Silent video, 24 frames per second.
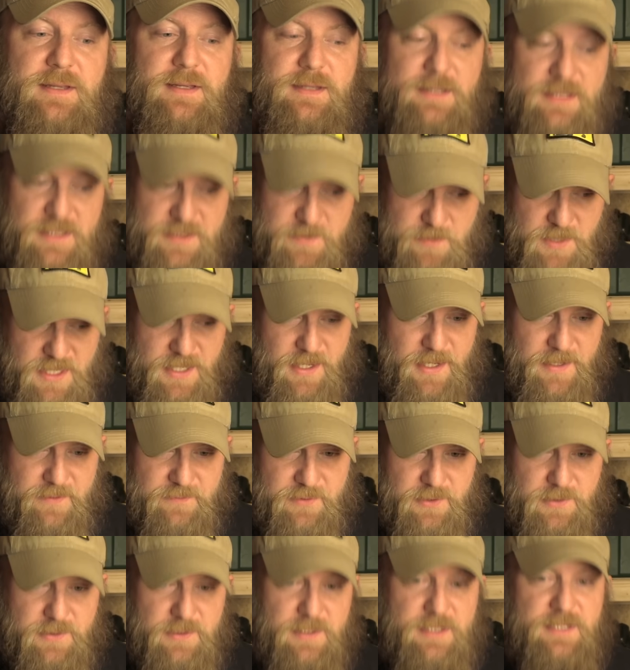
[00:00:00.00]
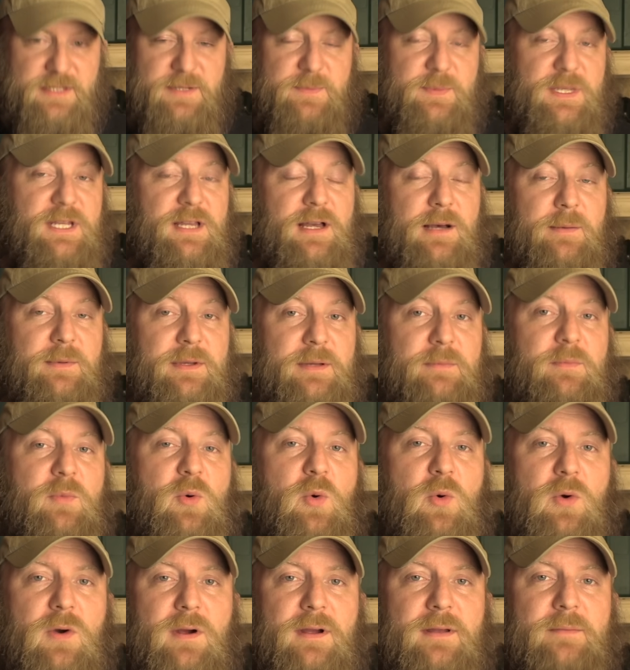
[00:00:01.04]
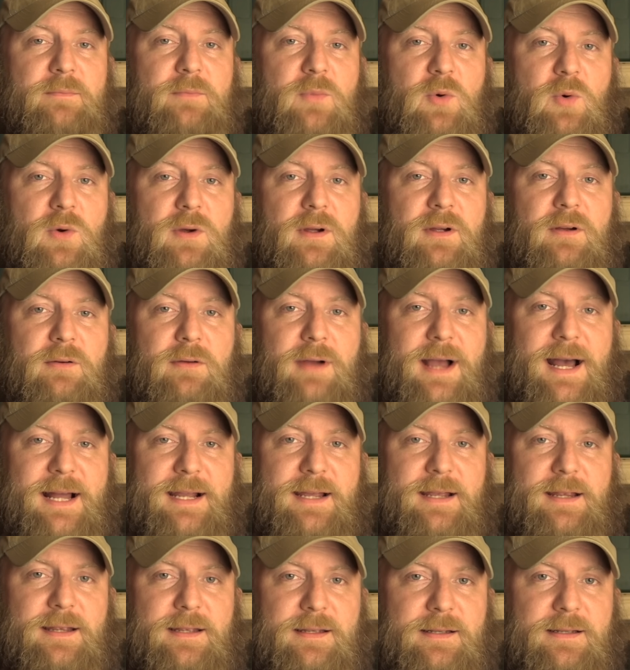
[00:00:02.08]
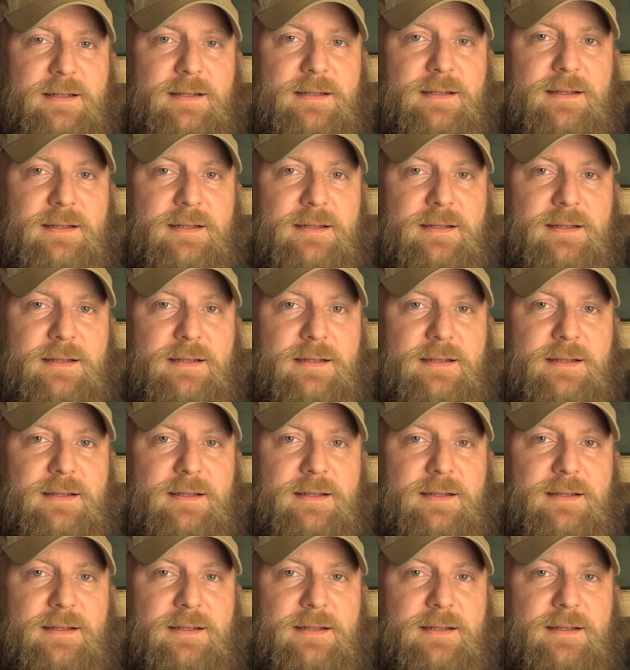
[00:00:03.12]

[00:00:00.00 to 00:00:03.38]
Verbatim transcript: His behavior is becoming more and more erratic.